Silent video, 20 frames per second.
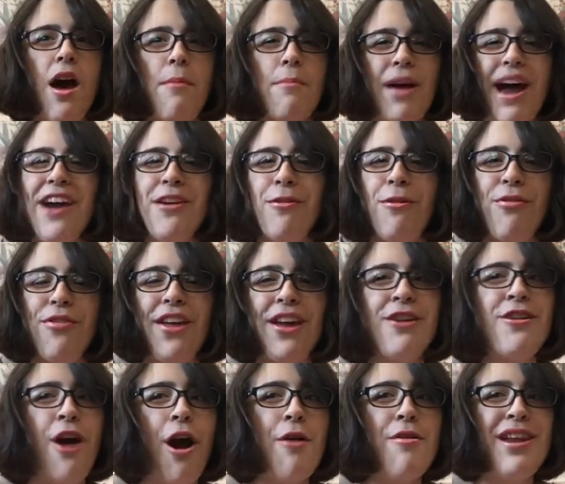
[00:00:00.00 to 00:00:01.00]
But I don't
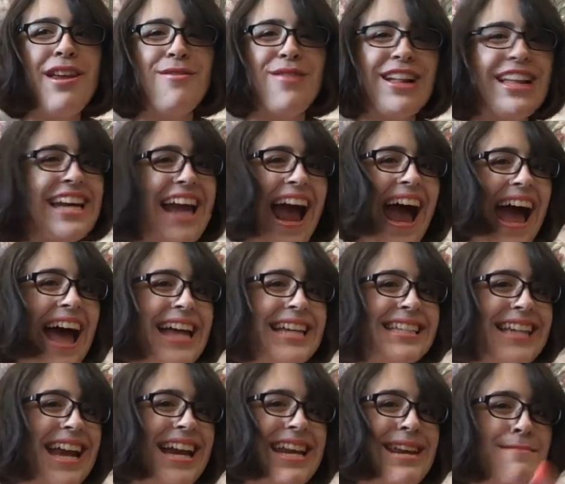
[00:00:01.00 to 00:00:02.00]
think Cody really
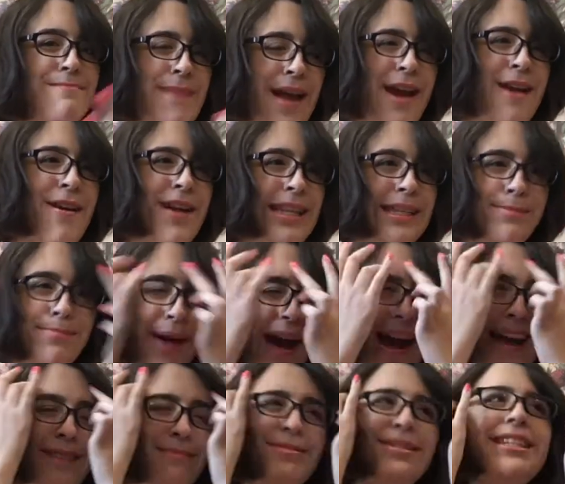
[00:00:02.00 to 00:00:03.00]
has any merits
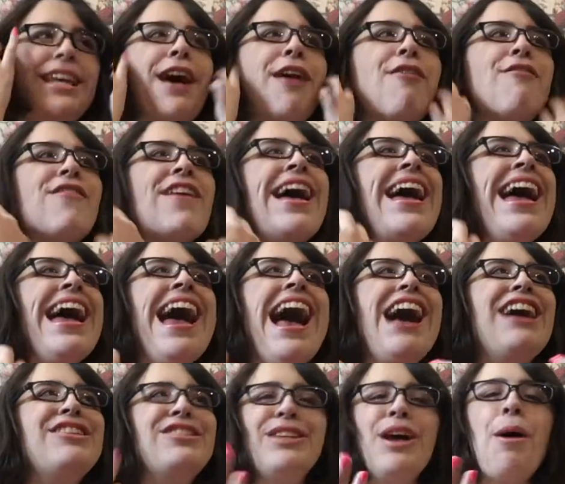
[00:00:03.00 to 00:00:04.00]
by himself.
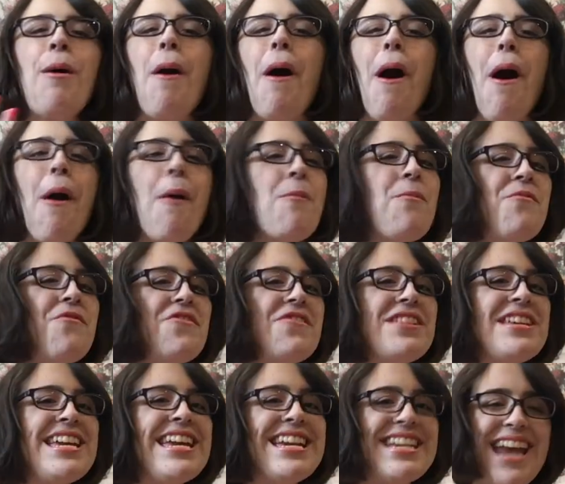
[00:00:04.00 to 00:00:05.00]
So
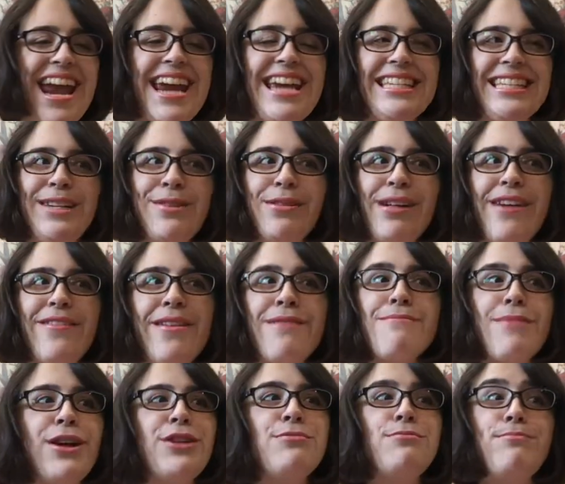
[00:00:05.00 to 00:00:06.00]
hopefully Kaycee will have a
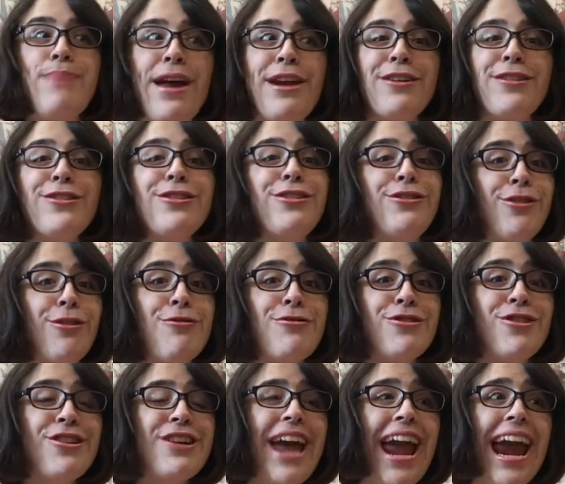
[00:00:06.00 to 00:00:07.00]
much better
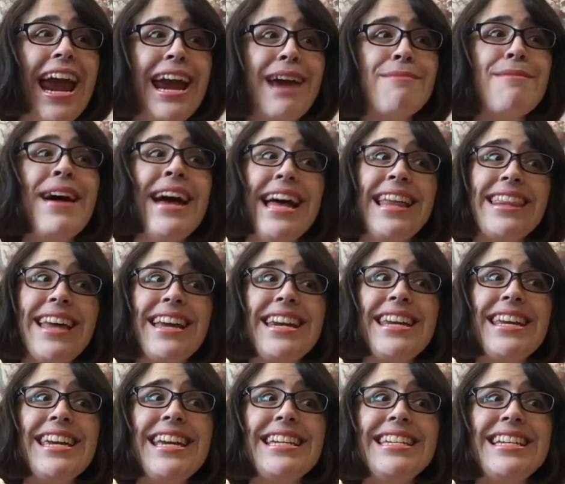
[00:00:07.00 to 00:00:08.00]
social game than
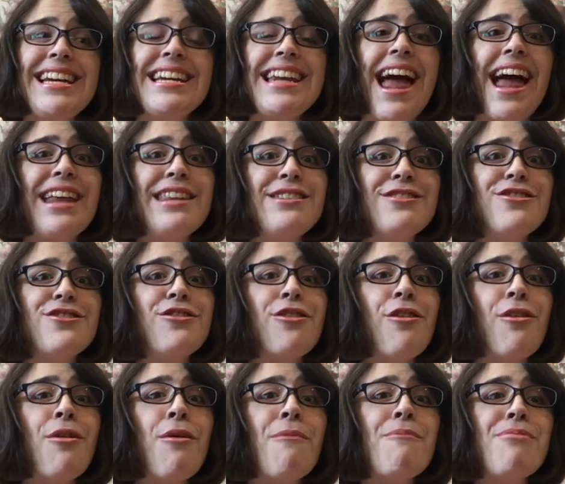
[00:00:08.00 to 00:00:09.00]
he did, and
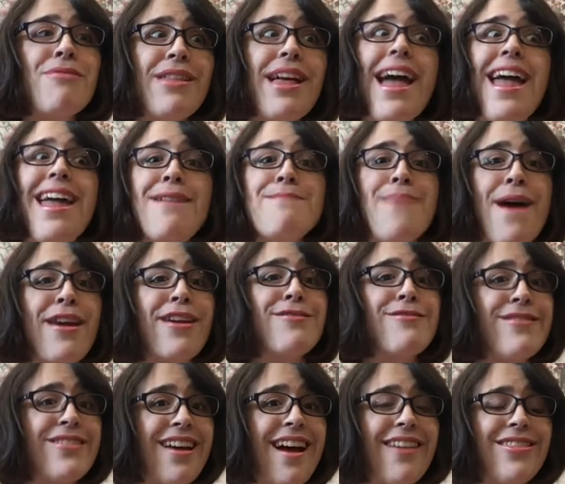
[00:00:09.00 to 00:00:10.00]
she'll play better
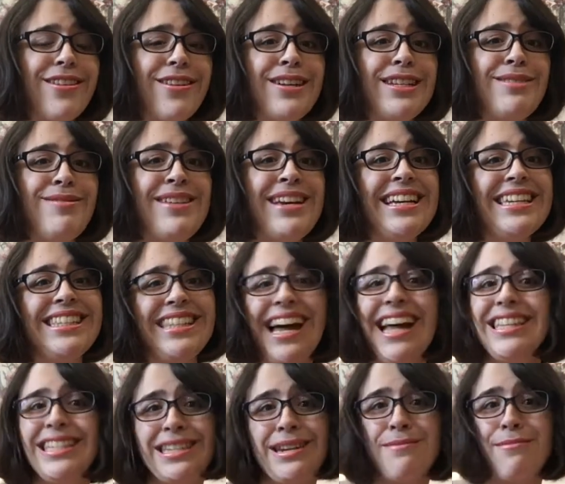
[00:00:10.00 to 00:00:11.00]
with others because
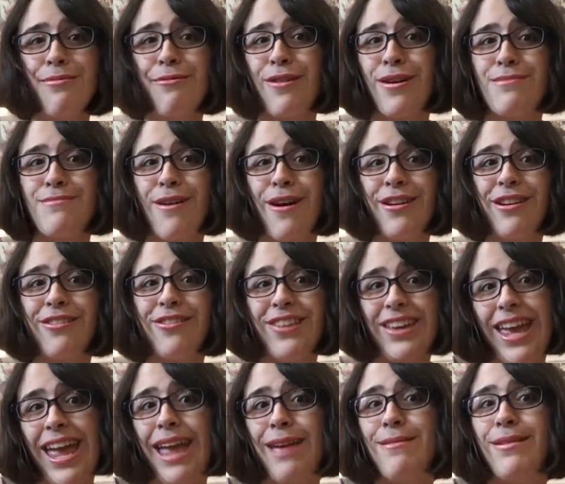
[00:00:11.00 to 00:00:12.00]
that's an important part of the
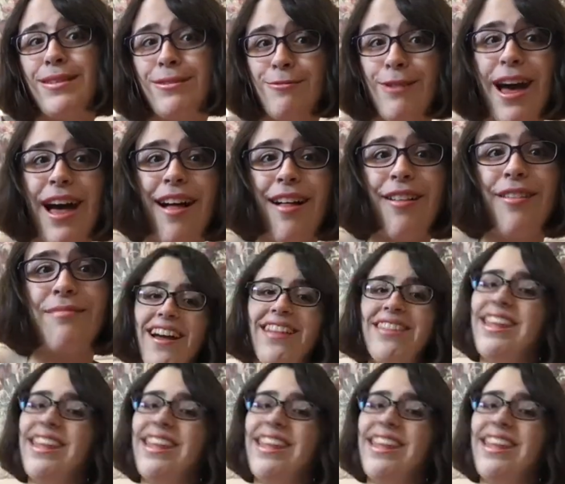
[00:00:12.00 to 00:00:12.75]
game as well.